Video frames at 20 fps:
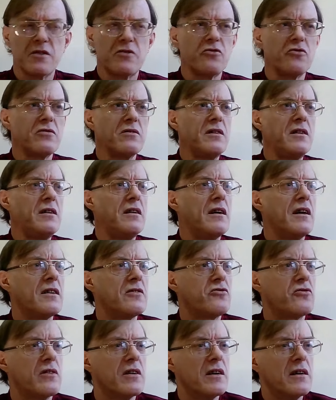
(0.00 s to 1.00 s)
doesn't he,
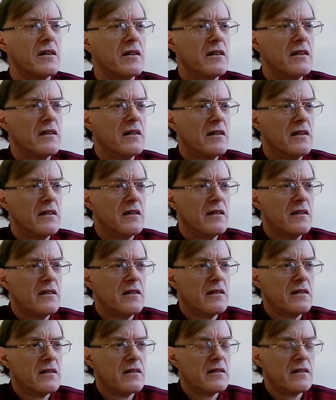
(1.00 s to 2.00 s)
actually?
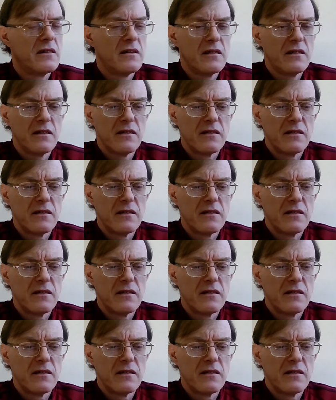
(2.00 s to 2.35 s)
Yeah.